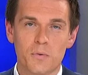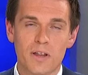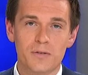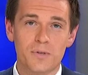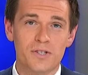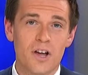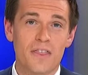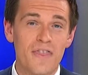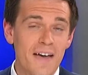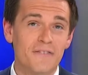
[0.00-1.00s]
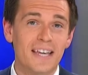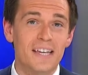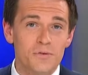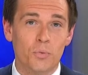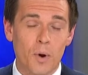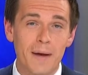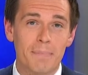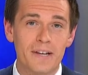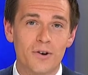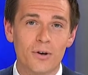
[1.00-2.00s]
Well, as we saw, theft is
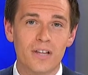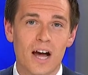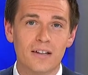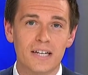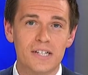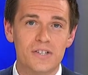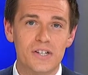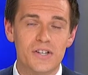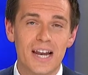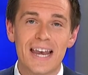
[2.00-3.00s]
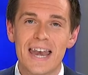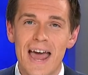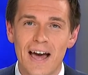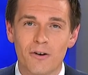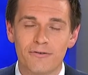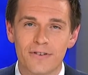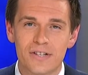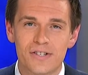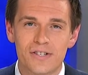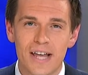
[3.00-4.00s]
rampant during the holiday season, and now,
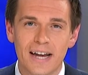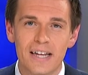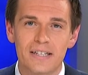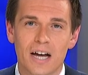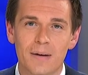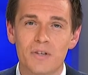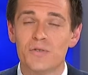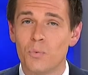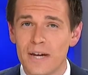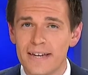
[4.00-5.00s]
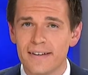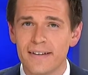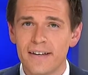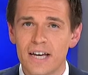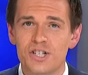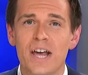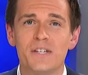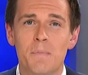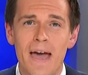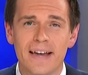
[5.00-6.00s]
for the second time this week, a
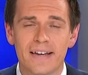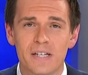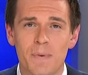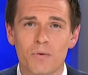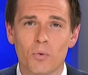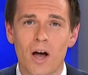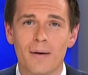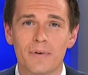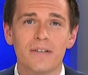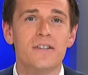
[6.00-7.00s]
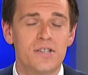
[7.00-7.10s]
Chase Bank has been robbed.